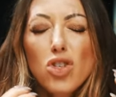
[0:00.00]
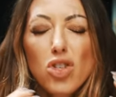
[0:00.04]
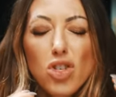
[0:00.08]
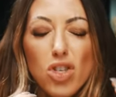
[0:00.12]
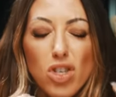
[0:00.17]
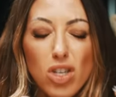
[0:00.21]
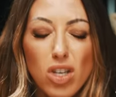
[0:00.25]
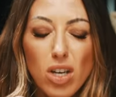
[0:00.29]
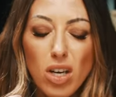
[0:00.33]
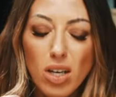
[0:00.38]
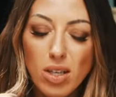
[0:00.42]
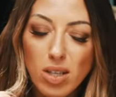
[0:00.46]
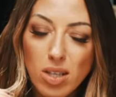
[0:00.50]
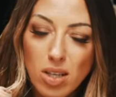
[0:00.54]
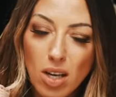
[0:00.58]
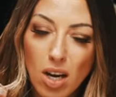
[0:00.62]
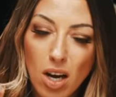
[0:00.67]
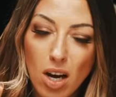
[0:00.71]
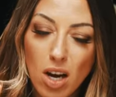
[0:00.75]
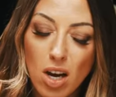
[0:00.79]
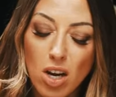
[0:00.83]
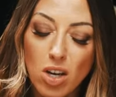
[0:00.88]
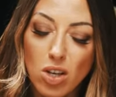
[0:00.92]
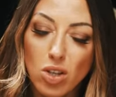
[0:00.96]
just
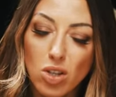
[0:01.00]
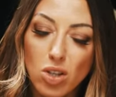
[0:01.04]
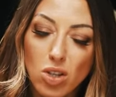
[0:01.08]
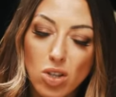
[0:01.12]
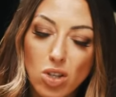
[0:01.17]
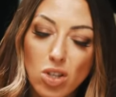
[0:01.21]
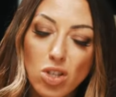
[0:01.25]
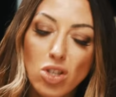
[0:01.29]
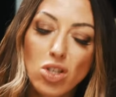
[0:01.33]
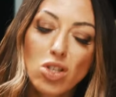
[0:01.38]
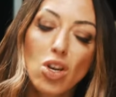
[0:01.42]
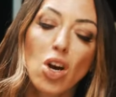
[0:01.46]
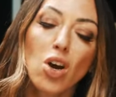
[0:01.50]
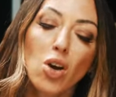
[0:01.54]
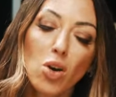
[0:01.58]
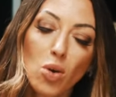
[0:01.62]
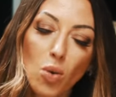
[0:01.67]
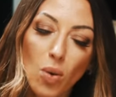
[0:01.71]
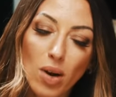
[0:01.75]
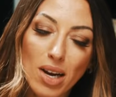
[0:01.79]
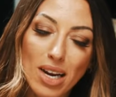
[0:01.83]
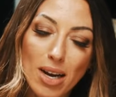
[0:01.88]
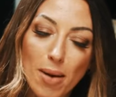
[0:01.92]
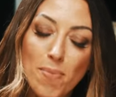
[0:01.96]

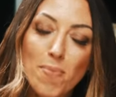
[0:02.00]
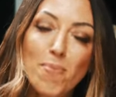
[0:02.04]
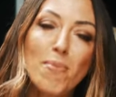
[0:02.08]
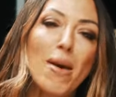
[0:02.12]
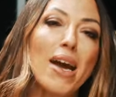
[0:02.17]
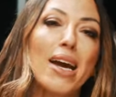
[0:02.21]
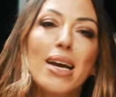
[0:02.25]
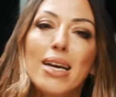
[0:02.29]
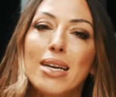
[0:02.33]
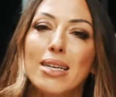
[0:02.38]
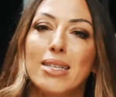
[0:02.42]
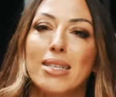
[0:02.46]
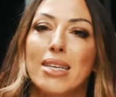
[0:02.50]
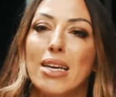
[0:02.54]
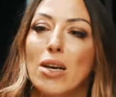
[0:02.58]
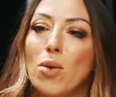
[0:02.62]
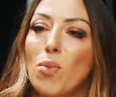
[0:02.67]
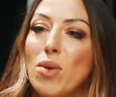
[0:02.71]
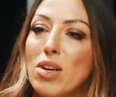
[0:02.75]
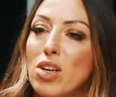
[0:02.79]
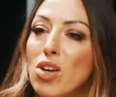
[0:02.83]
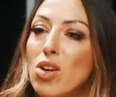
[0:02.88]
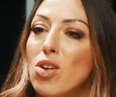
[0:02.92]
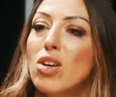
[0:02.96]
so amazing.
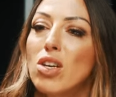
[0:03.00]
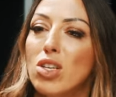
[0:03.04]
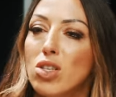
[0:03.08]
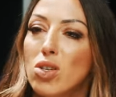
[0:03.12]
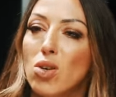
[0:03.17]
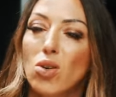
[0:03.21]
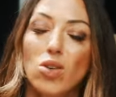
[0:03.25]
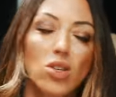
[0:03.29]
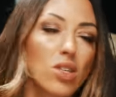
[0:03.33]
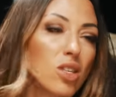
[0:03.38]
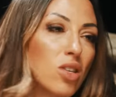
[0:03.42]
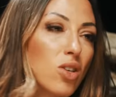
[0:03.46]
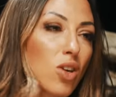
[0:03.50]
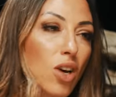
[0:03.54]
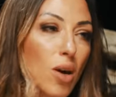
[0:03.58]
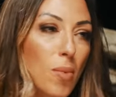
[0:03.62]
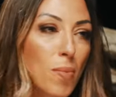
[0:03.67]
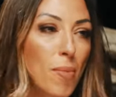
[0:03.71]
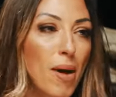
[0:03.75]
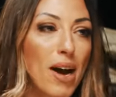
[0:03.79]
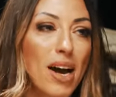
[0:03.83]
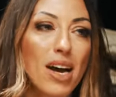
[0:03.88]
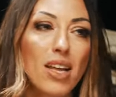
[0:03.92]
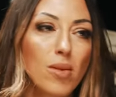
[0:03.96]
When you look at dogs and you
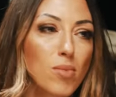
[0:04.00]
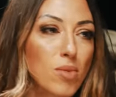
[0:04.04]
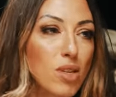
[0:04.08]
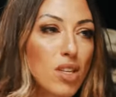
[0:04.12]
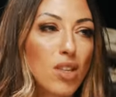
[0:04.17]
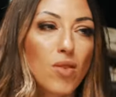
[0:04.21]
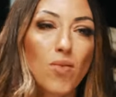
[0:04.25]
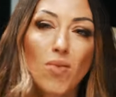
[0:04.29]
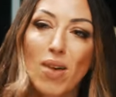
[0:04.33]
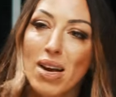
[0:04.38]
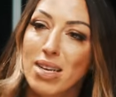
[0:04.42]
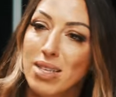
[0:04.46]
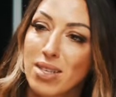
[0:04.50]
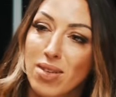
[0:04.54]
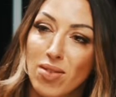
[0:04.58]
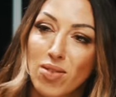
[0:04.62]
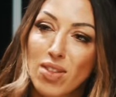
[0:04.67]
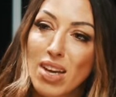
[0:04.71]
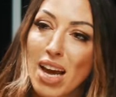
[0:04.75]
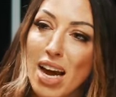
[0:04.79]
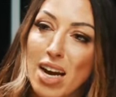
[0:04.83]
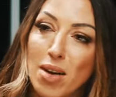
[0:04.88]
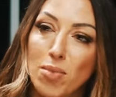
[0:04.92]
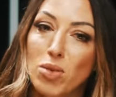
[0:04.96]
compare them to the rest of
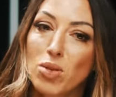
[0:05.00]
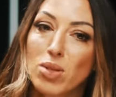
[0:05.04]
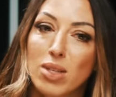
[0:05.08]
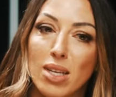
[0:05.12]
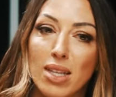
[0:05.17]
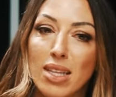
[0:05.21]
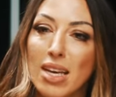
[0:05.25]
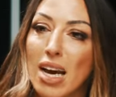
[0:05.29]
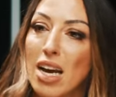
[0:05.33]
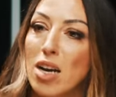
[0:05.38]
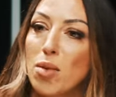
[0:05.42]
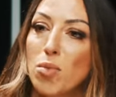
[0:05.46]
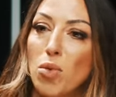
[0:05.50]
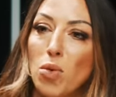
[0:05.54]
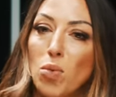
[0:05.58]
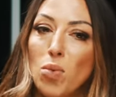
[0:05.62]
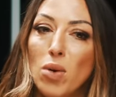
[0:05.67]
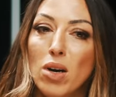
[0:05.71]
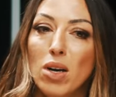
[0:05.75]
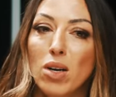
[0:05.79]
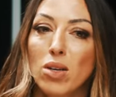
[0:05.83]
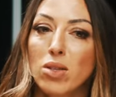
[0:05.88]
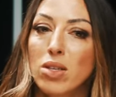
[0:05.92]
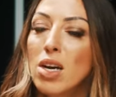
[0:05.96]
the animals in the animal
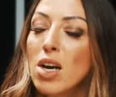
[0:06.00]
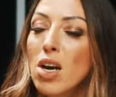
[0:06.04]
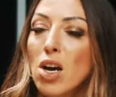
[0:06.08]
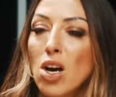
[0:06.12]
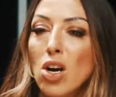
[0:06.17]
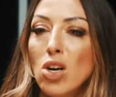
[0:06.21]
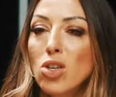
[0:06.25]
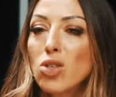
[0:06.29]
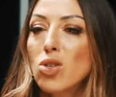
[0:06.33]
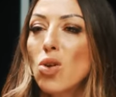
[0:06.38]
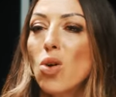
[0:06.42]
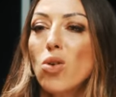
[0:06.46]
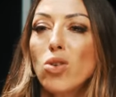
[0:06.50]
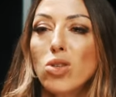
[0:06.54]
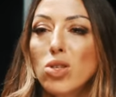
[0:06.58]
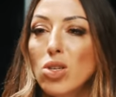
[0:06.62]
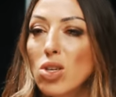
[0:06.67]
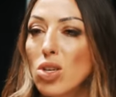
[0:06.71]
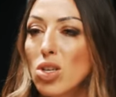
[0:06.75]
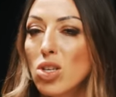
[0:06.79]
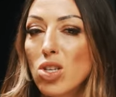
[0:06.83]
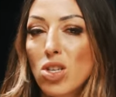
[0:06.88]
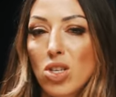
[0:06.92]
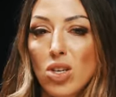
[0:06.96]
world, dogs
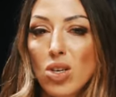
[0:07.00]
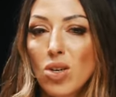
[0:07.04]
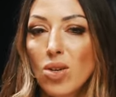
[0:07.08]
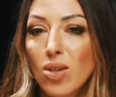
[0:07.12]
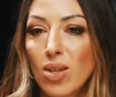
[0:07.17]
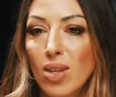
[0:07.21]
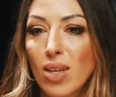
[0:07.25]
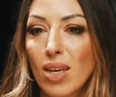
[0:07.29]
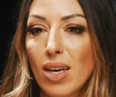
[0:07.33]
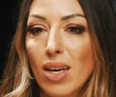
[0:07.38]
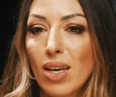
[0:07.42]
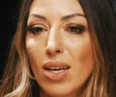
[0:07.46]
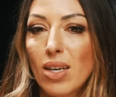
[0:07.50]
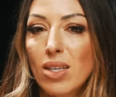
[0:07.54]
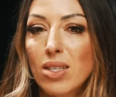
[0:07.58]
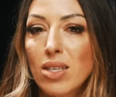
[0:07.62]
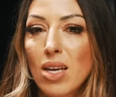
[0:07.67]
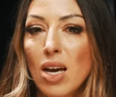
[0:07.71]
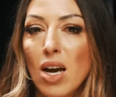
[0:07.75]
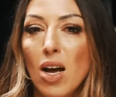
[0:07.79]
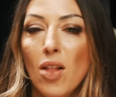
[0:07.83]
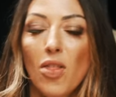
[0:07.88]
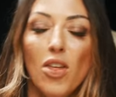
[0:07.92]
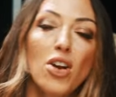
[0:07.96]
can do things
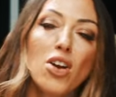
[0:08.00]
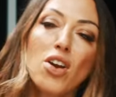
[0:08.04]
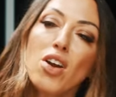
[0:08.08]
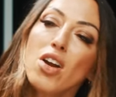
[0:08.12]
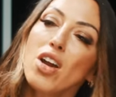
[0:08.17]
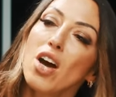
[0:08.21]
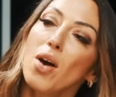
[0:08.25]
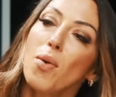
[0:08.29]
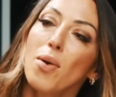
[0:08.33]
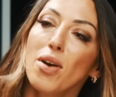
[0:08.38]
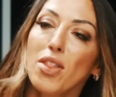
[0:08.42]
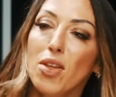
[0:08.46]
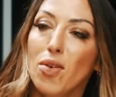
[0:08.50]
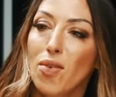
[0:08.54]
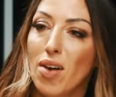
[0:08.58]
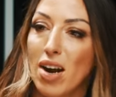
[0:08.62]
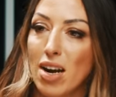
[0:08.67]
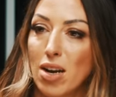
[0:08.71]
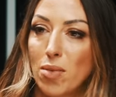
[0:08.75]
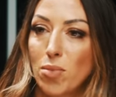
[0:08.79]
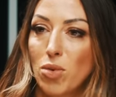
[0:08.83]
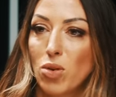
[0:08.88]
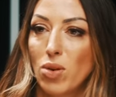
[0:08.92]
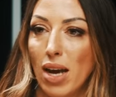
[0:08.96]
that no other
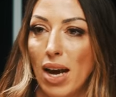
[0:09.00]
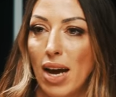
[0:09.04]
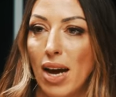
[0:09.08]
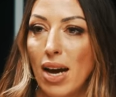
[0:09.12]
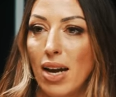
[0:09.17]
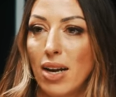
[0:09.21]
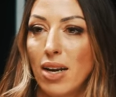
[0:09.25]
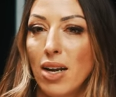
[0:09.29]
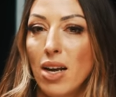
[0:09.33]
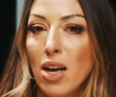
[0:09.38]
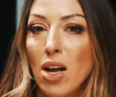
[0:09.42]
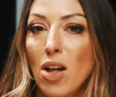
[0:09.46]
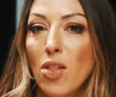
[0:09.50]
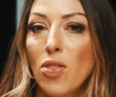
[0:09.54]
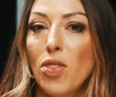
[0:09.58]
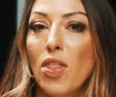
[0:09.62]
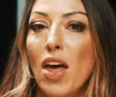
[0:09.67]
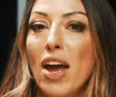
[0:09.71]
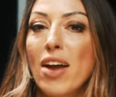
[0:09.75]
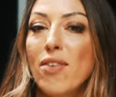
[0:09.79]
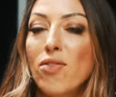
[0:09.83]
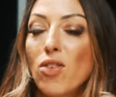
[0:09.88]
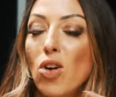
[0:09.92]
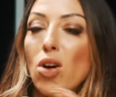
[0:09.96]
animal can.
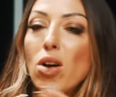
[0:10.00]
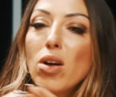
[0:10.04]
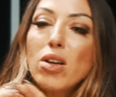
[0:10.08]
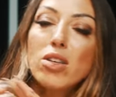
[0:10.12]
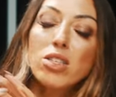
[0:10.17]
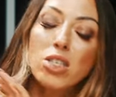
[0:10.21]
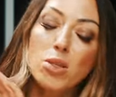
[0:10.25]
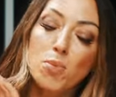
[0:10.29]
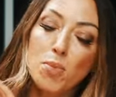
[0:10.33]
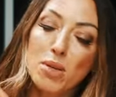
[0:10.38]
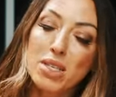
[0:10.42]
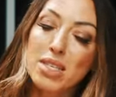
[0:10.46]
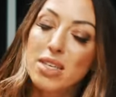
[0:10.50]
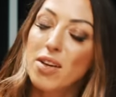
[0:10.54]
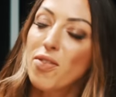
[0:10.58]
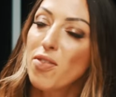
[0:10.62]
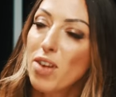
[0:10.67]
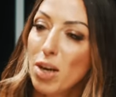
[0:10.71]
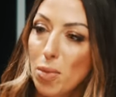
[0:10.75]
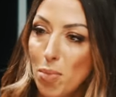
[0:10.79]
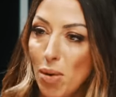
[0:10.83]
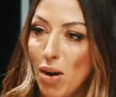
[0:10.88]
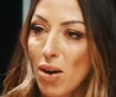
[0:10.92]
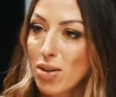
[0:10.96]
they've got
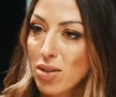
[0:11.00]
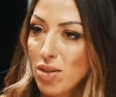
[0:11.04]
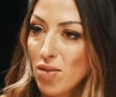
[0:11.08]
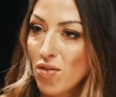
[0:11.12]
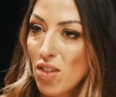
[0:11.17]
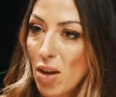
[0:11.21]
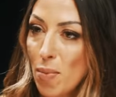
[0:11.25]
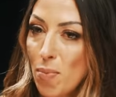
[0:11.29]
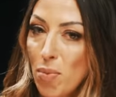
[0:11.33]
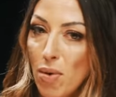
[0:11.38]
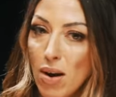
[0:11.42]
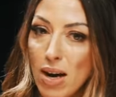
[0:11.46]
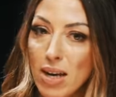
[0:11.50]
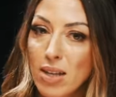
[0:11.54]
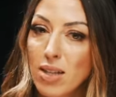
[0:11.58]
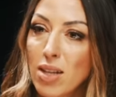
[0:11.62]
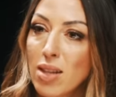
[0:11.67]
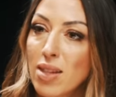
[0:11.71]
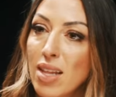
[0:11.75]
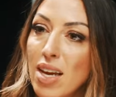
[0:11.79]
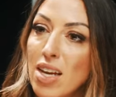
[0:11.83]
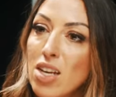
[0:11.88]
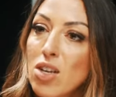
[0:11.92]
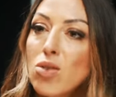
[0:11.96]
specific parts of their brain
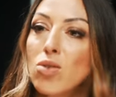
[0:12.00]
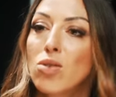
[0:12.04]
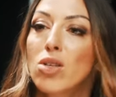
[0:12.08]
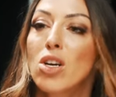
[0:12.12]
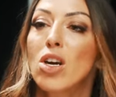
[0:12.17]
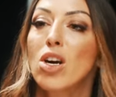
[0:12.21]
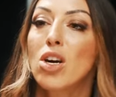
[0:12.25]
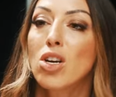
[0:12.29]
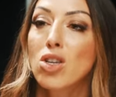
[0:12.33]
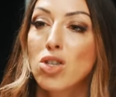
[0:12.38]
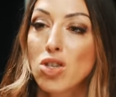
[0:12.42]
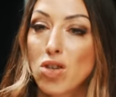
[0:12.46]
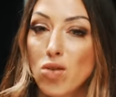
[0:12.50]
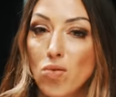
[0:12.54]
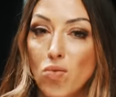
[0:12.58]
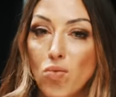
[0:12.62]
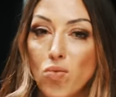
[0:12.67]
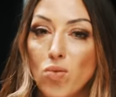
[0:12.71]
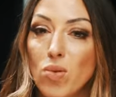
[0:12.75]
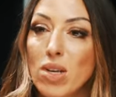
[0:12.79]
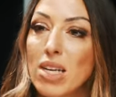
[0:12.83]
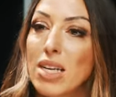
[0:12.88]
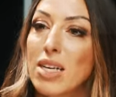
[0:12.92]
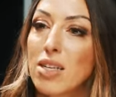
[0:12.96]
that they use to
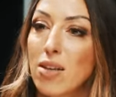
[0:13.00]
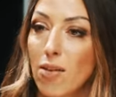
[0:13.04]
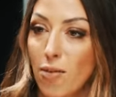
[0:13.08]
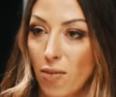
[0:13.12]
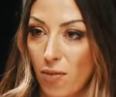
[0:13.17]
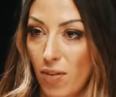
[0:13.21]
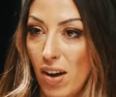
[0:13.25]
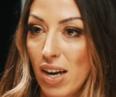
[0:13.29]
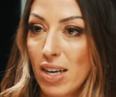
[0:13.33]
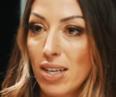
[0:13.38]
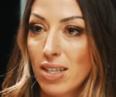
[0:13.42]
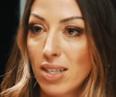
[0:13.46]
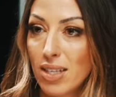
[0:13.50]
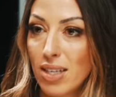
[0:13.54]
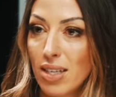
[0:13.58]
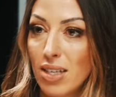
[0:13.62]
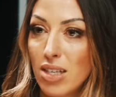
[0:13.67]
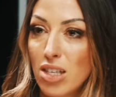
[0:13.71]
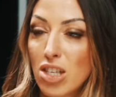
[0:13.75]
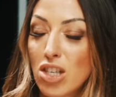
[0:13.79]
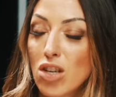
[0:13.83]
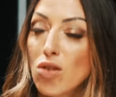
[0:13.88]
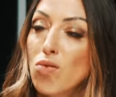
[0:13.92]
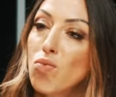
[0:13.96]
read
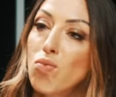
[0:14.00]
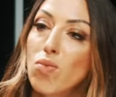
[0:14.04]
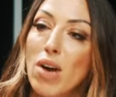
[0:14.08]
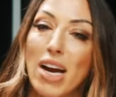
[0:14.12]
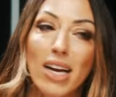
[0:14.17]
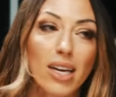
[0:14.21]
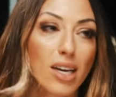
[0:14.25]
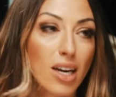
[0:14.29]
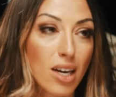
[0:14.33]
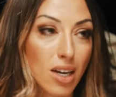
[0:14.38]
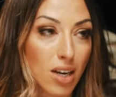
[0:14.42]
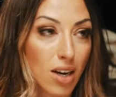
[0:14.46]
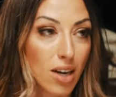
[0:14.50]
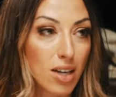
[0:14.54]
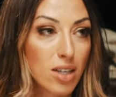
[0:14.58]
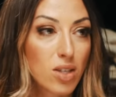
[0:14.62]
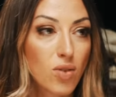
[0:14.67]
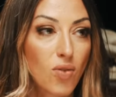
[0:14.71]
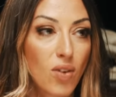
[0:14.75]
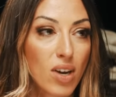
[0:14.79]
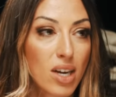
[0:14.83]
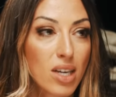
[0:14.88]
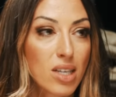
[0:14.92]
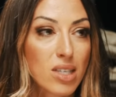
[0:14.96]
faces, to recognise
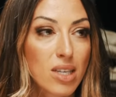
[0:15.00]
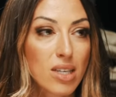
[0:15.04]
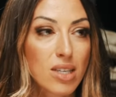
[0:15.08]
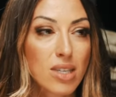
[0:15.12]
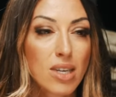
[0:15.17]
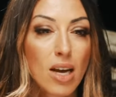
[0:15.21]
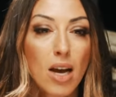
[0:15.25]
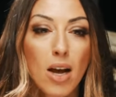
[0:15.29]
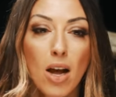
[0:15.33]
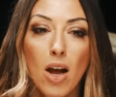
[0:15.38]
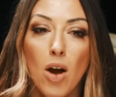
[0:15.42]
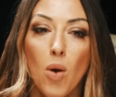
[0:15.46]
faces.